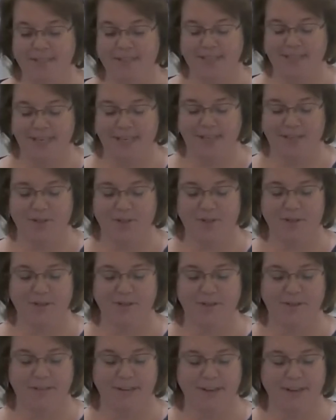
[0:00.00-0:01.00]

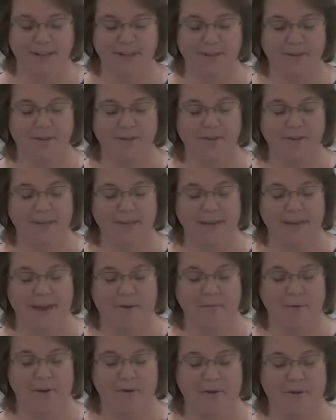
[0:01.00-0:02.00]
teenager, young adult, and
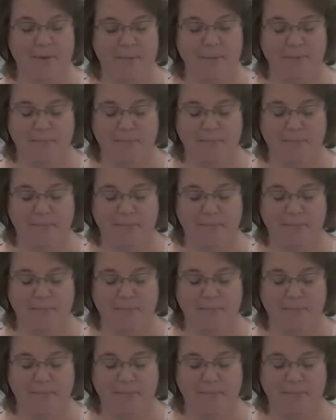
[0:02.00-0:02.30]
now adult.